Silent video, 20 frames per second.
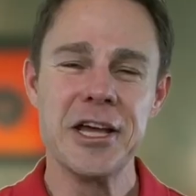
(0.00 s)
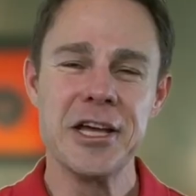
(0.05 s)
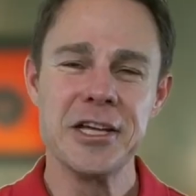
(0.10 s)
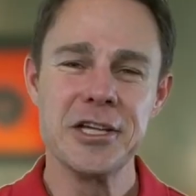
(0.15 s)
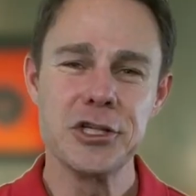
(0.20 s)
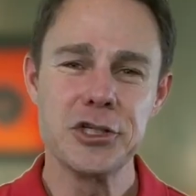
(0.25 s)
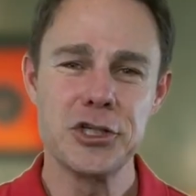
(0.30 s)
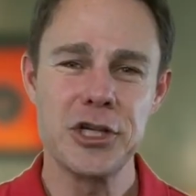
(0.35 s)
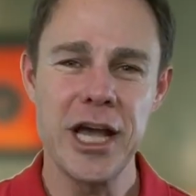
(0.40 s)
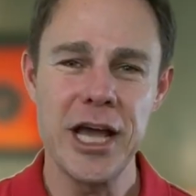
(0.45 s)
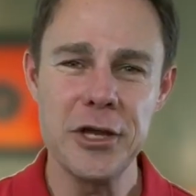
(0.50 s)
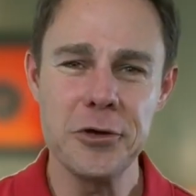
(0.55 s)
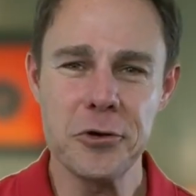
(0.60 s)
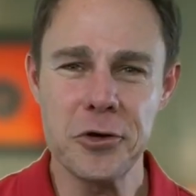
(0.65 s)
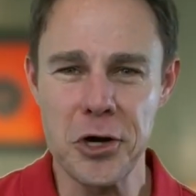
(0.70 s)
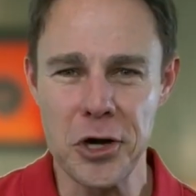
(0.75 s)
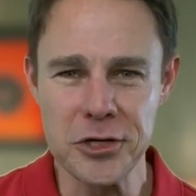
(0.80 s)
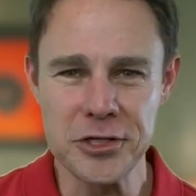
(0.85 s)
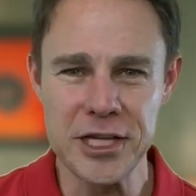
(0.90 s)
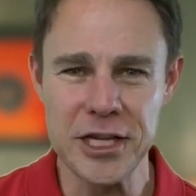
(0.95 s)
Share your
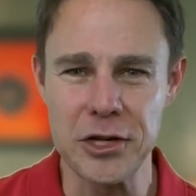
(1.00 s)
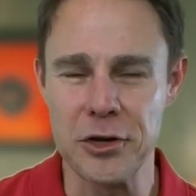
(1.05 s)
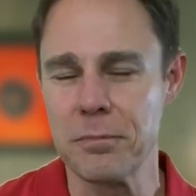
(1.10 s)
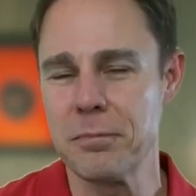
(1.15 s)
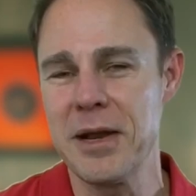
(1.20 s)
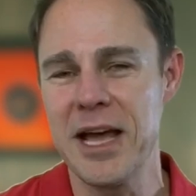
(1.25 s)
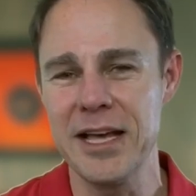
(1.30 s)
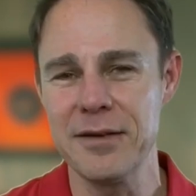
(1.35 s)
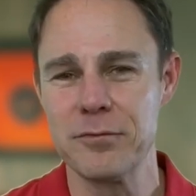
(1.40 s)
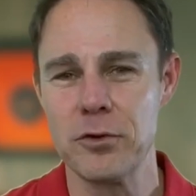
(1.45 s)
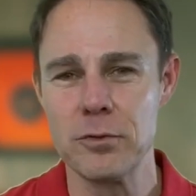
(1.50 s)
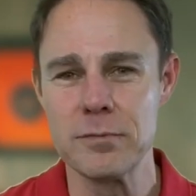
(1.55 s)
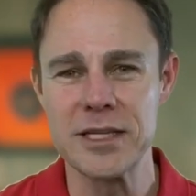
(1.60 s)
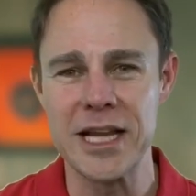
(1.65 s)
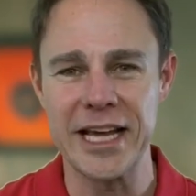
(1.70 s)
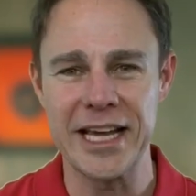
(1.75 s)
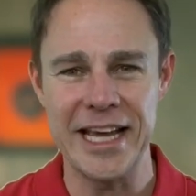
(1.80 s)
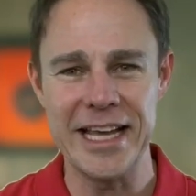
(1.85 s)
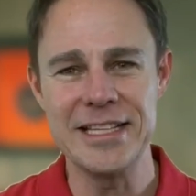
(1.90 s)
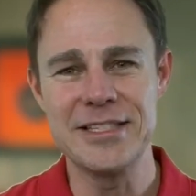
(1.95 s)
content on platforms
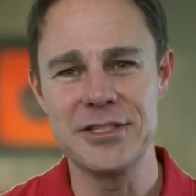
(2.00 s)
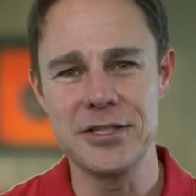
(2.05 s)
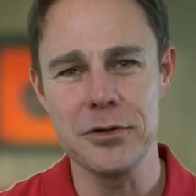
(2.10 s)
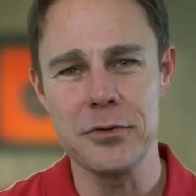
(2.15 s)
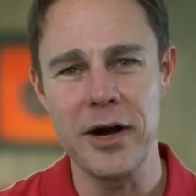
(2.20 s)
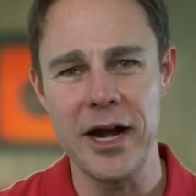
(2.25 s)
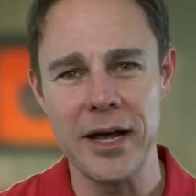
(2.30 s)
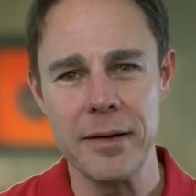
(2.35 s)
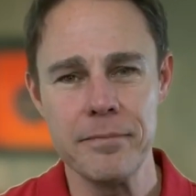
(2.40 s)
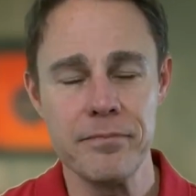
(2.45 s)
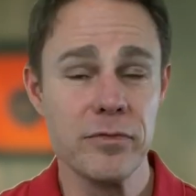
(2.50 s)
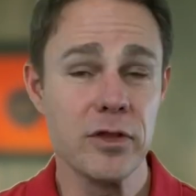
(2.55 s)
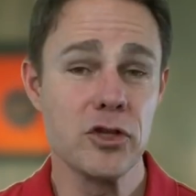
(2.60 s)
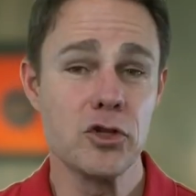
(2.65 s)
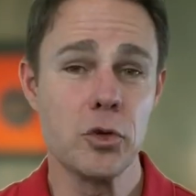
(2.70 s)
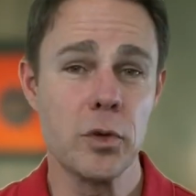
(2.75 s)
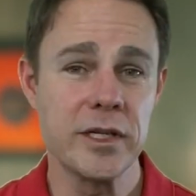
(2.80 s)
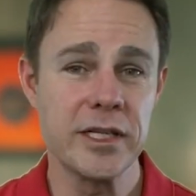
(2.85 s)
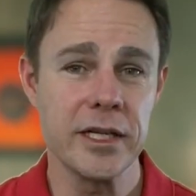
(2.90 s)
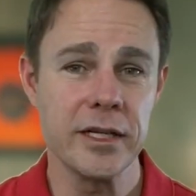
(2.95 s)
like Instagram,
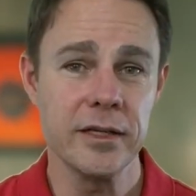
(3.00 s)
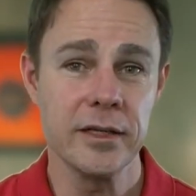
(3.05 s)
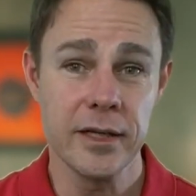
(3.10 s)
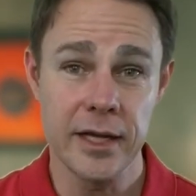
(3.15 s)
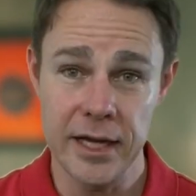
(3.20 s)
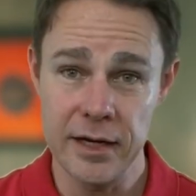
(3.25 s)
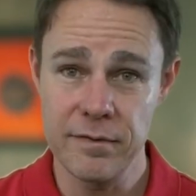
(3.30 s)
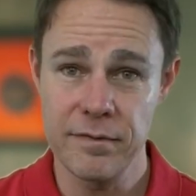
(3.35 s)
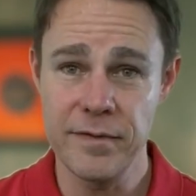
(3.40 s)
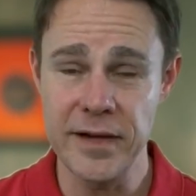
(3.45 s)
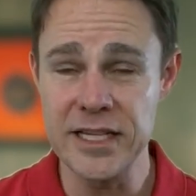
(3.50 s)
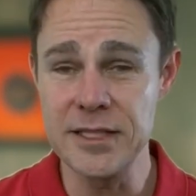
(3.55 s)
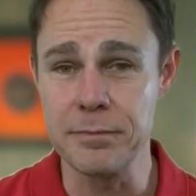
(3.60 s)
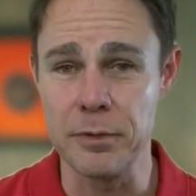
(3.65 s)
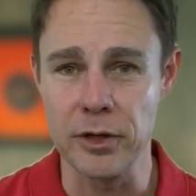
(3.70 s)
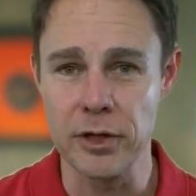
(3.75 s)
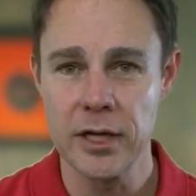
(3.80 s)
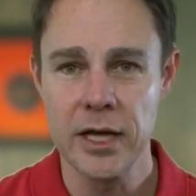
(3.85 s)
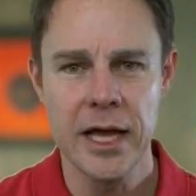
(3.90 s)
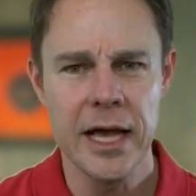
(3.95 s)
Twitter, and
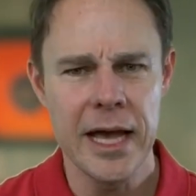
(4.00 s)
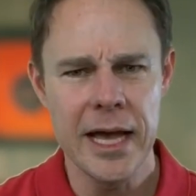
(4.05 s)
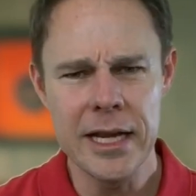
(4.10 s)
Facebook.